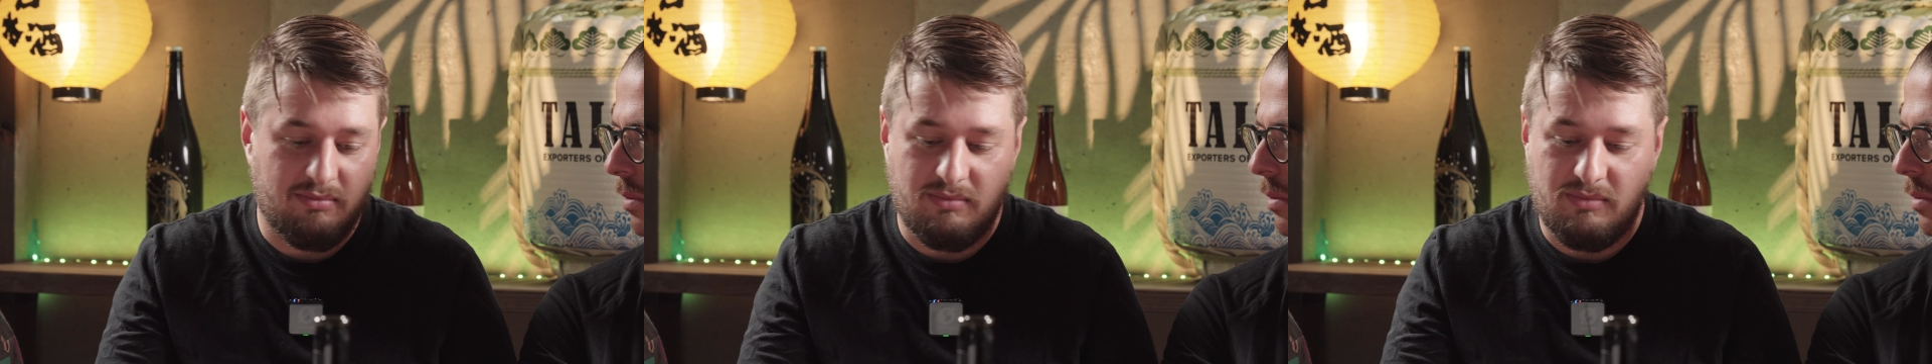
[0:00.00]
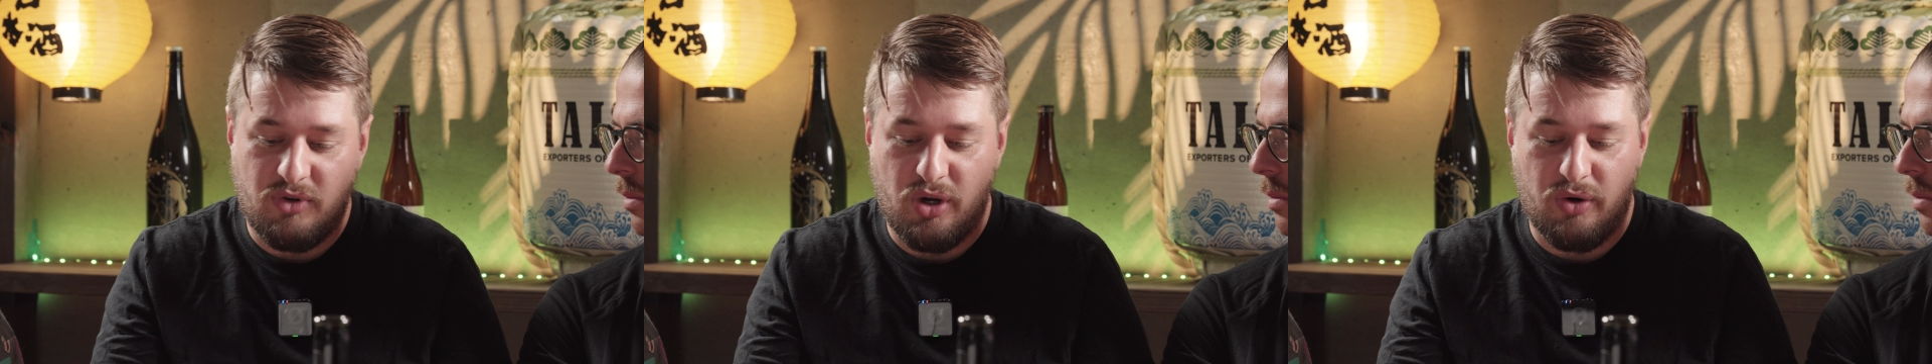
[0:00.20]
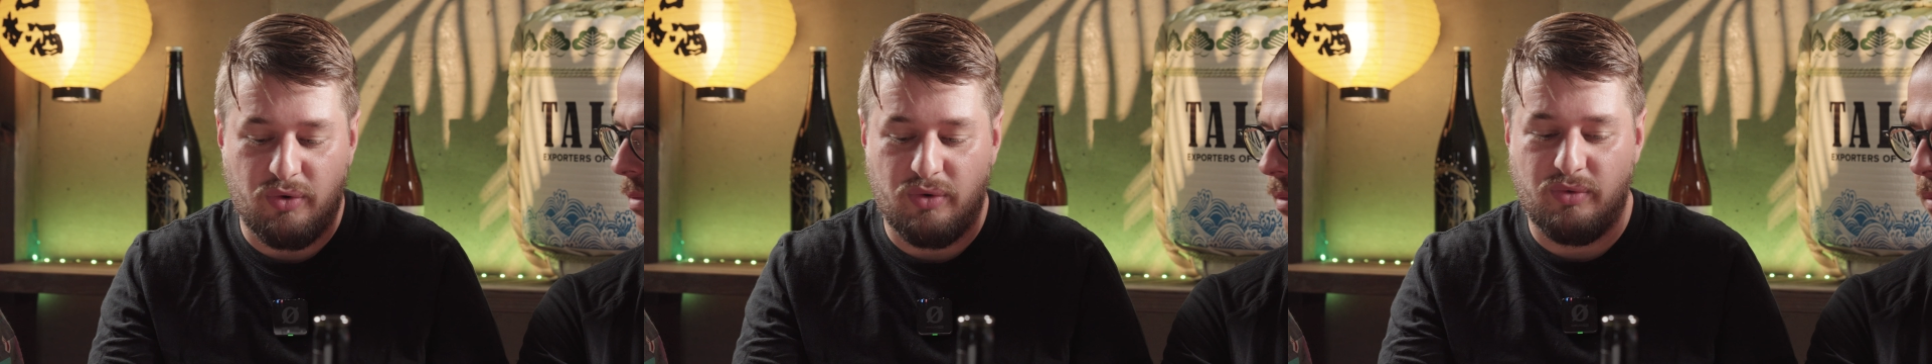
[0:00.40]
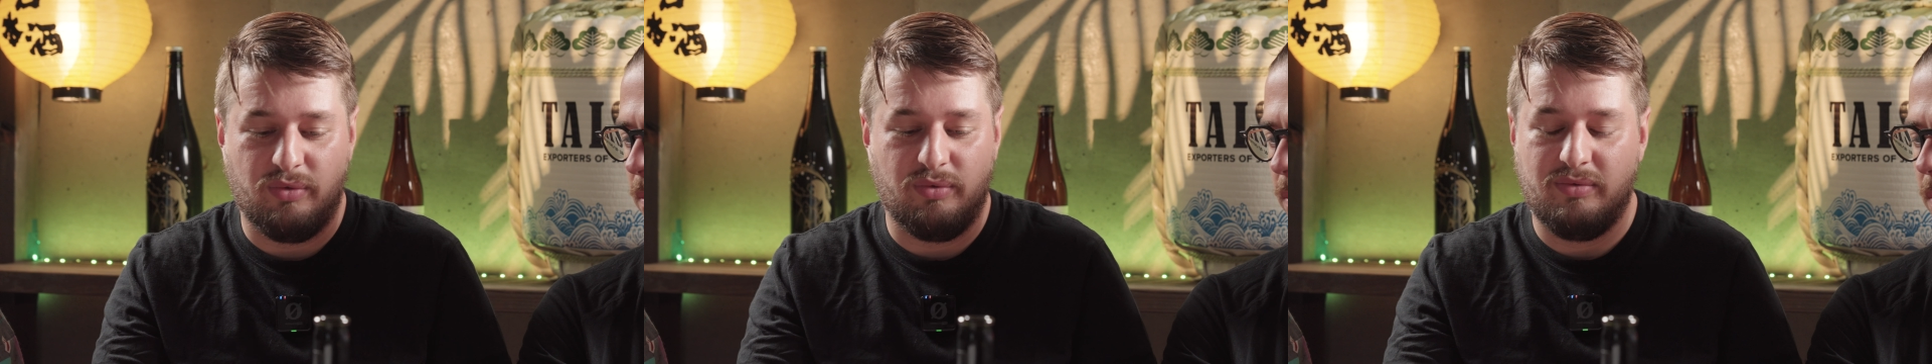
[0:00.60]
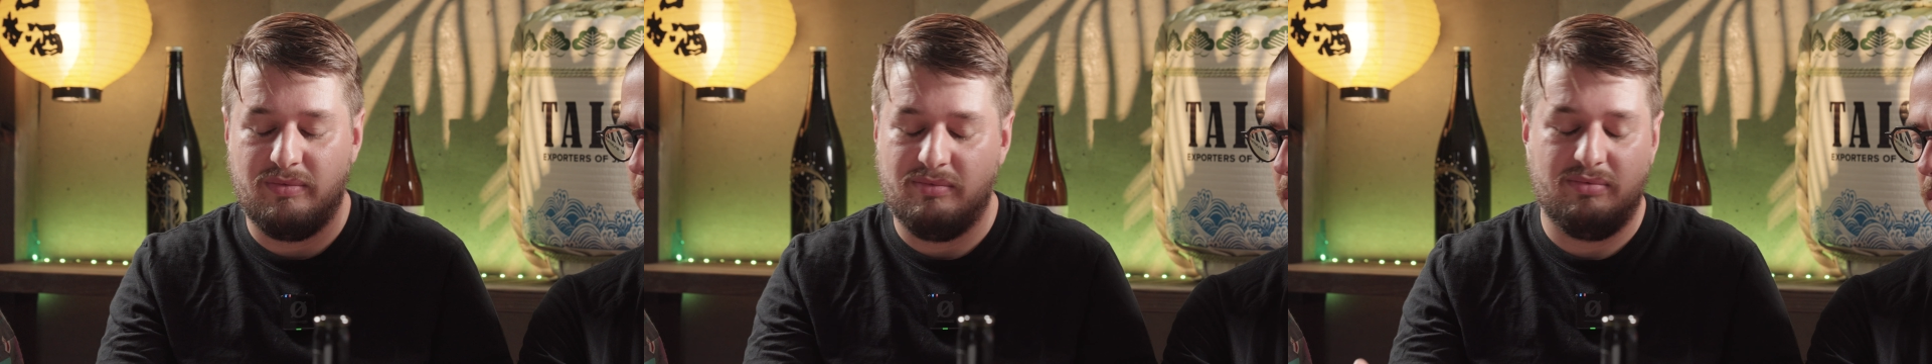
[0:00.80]

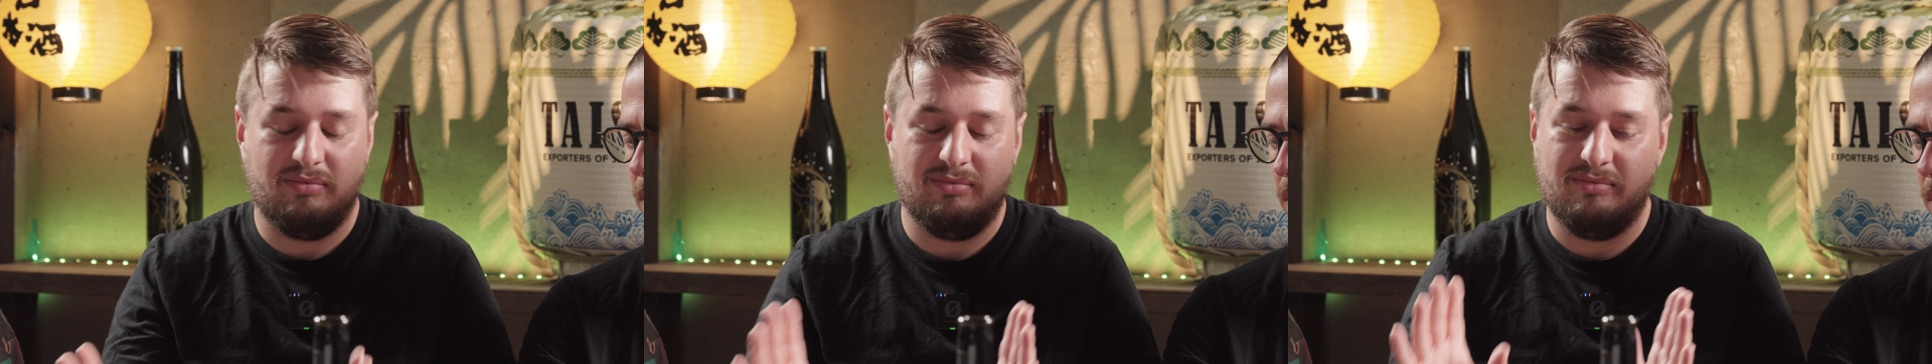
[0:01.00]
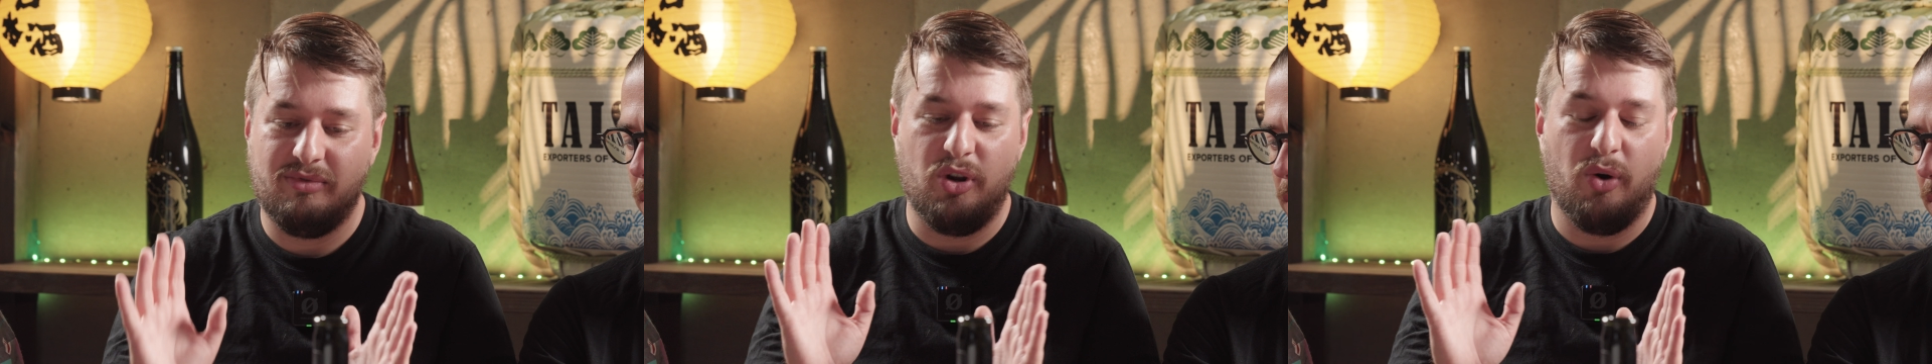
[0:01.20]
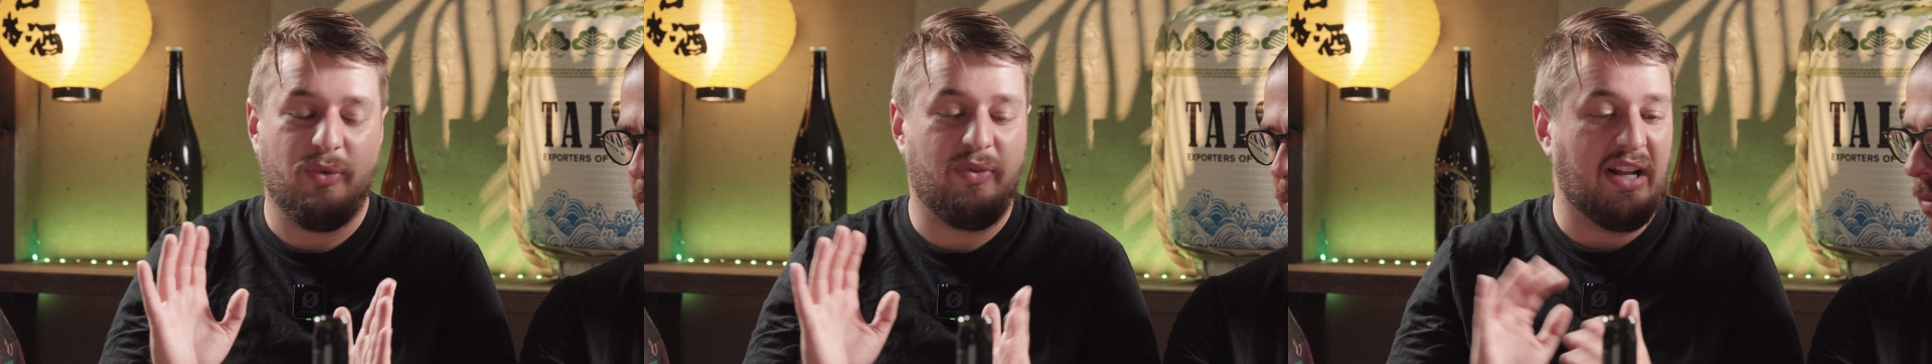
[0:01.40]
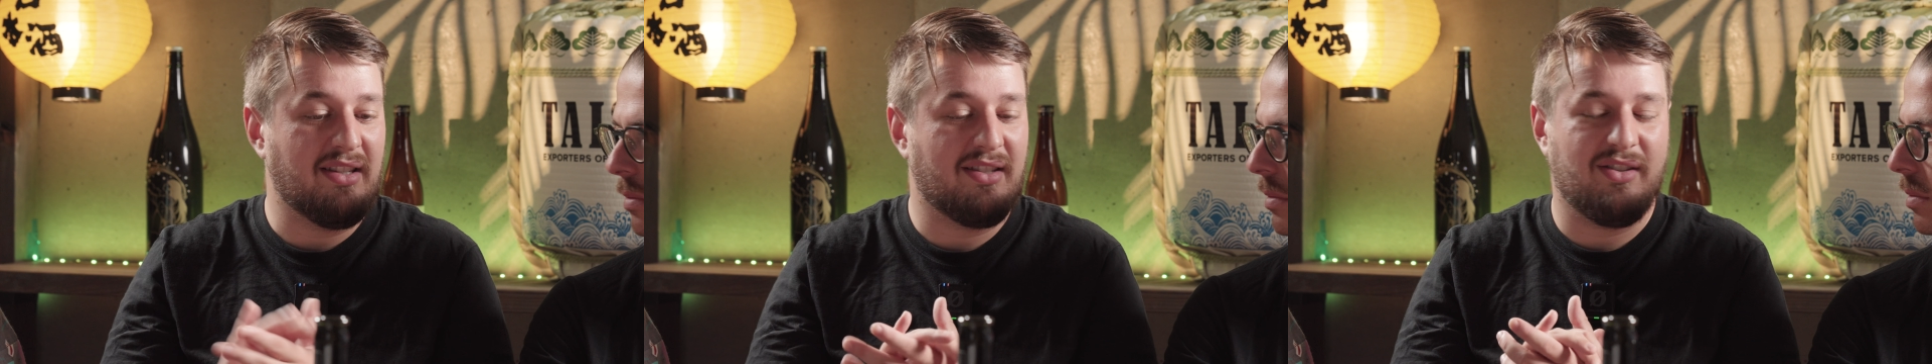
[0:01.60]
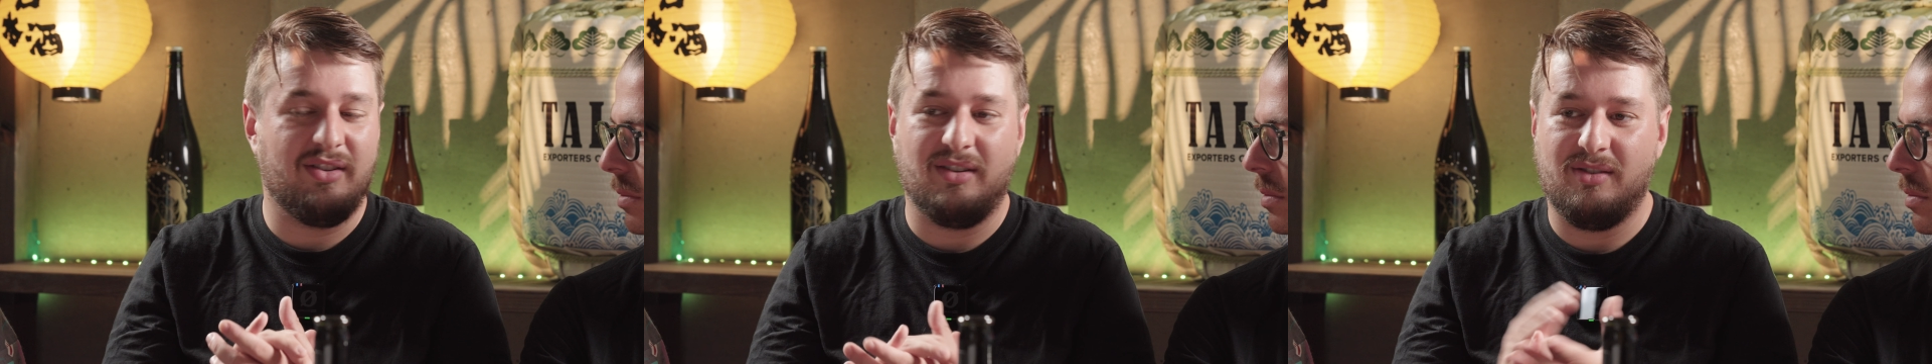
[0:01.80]
no
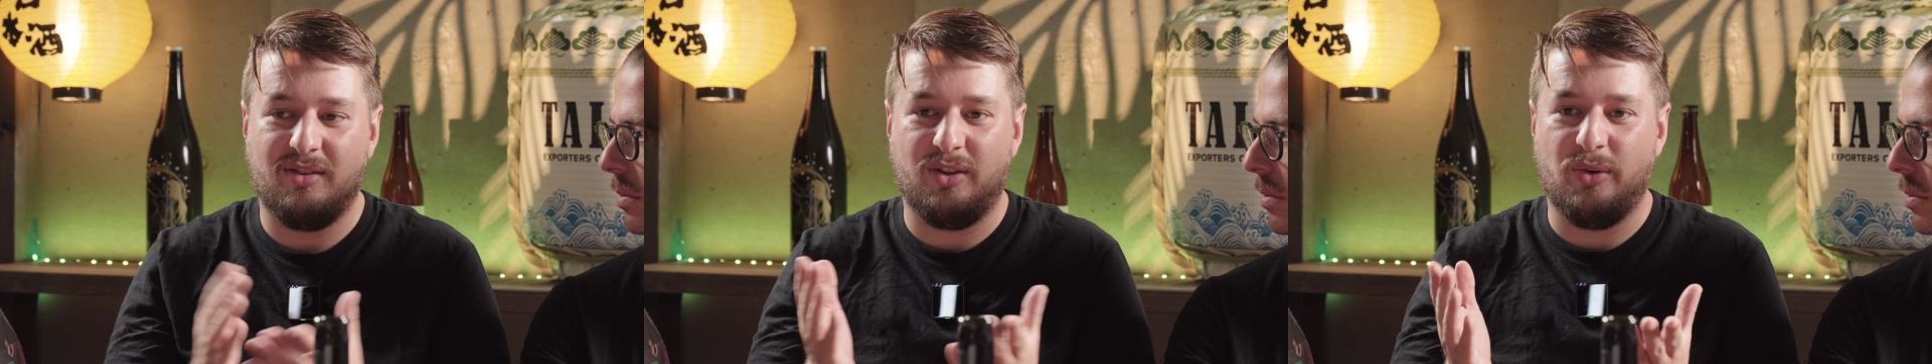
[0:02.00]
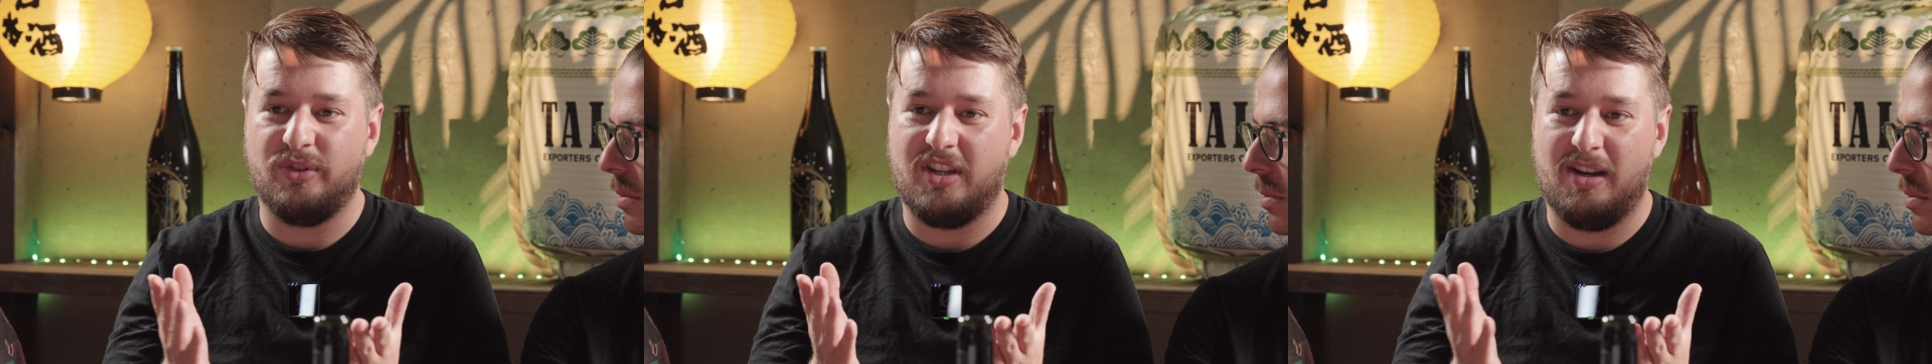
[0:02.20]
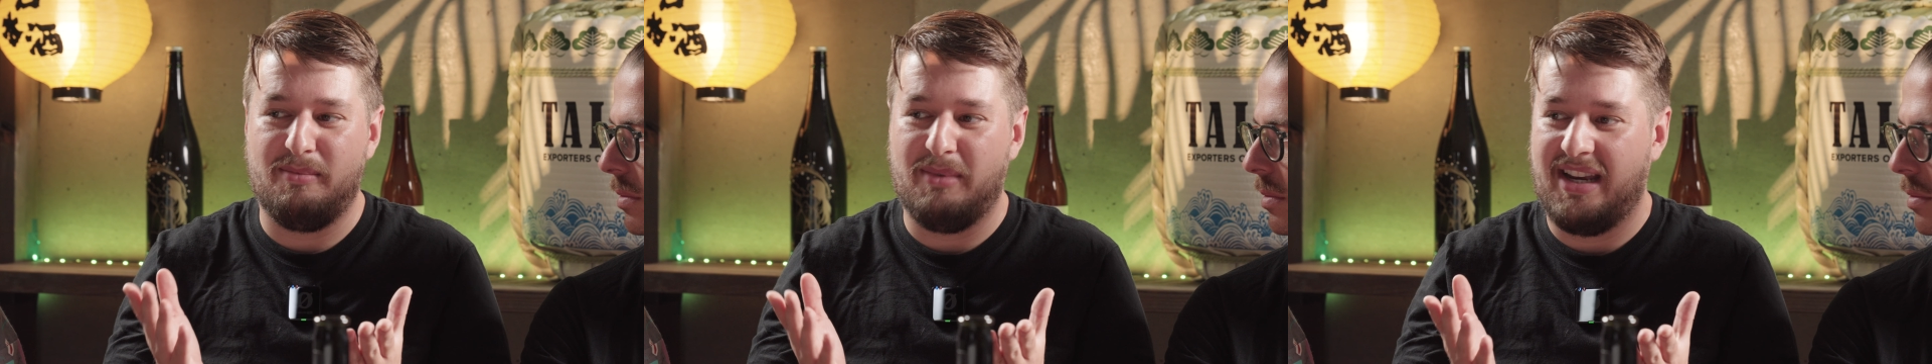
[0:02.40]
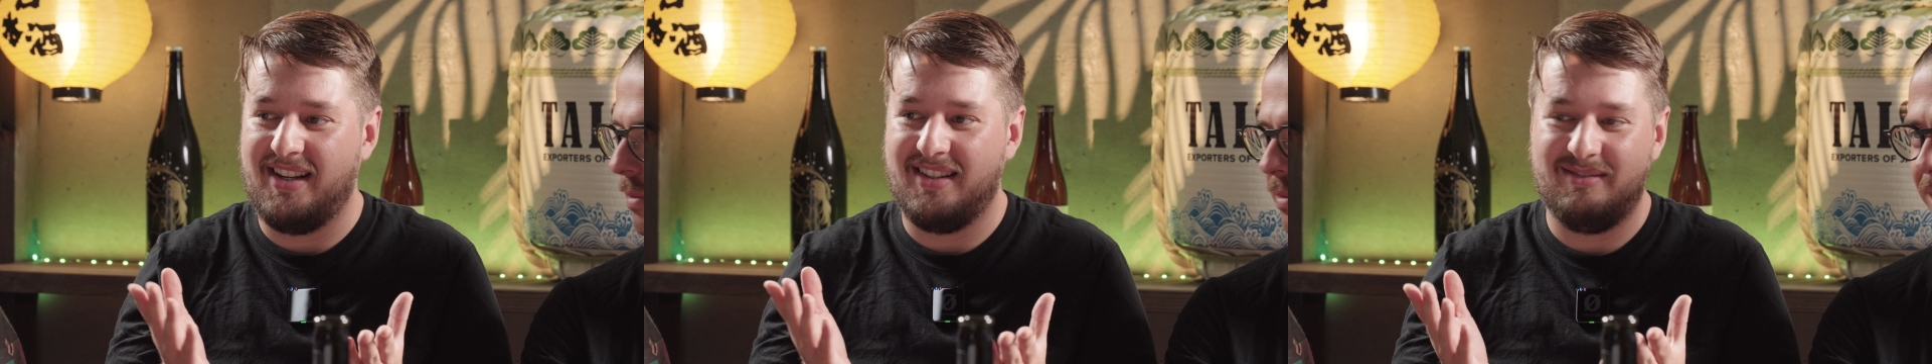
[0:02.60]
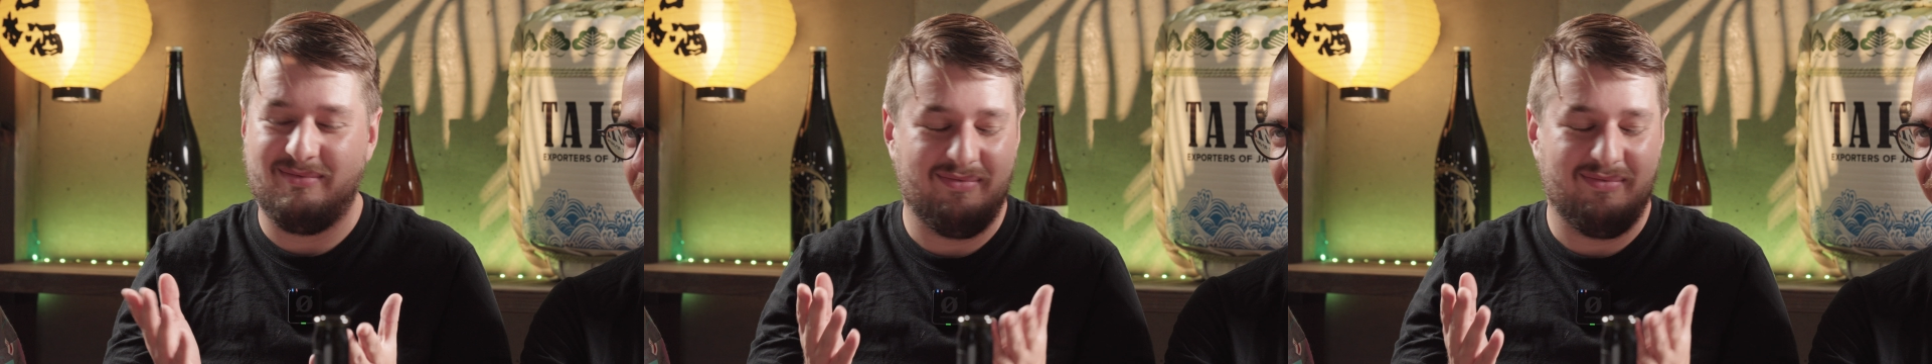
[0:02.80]
offense to those that might